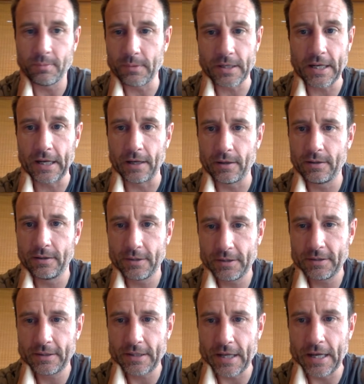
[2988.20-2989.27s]
yeah.
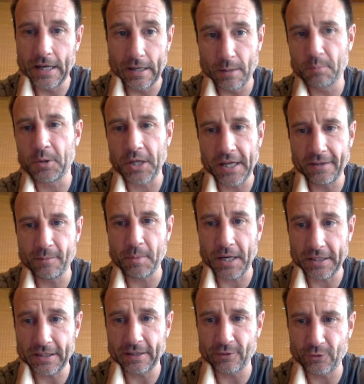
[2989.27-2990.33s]
And I'm glad the
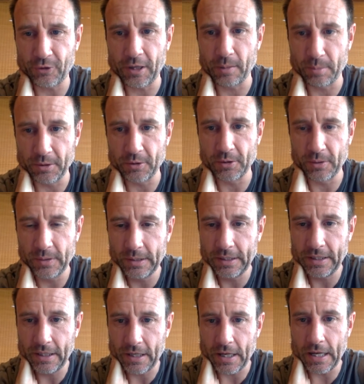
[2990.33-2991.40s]
podcast is helping you.
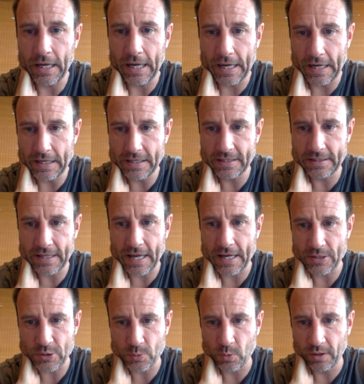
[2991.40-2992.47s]
Heath
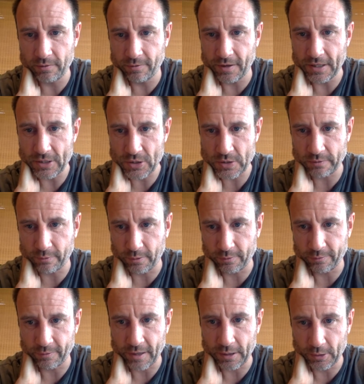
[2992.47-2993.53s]
asks, what advice for
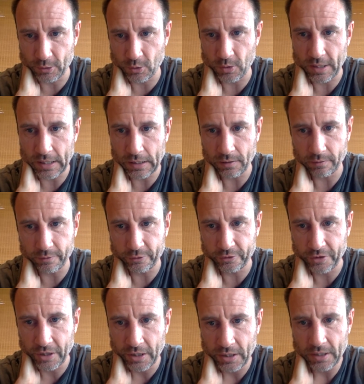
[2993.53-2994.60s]
fellow
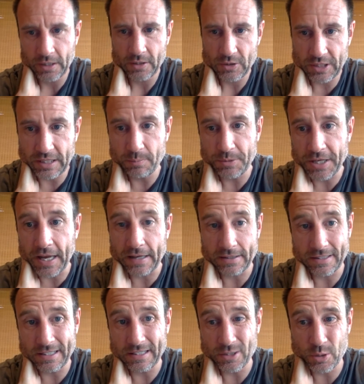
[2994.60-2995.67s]
creatives to keep the
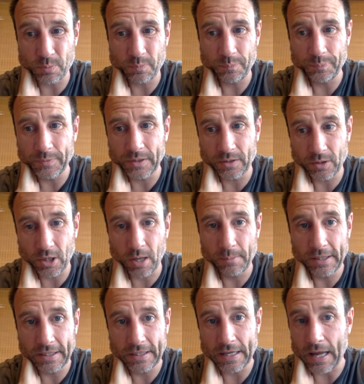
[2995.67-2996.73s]
ideas
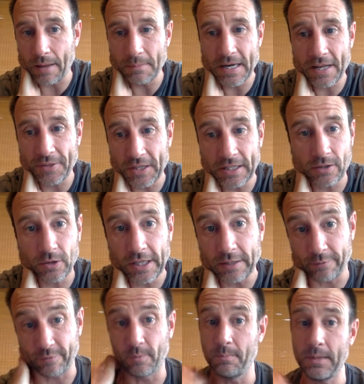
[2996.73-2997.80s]
coming? I mean, I think
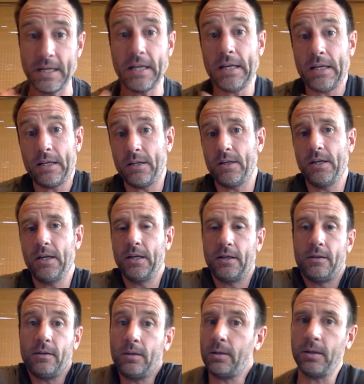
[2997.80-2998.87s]
like for me,
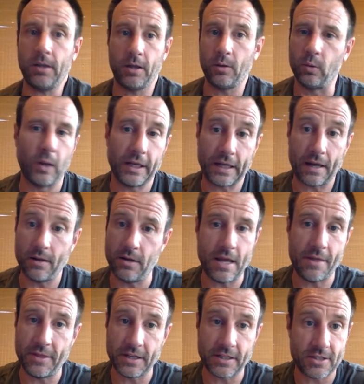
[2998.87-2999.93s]
like
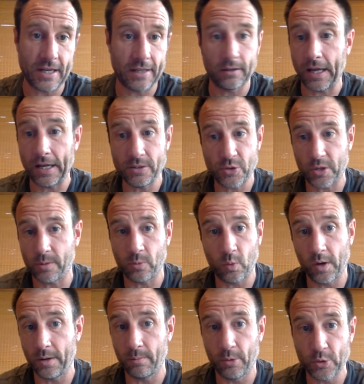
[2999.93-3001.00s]
I think deadlines are
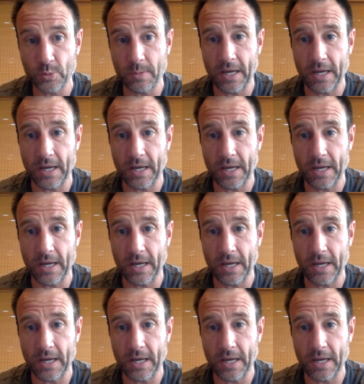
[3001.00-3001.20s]
one of the most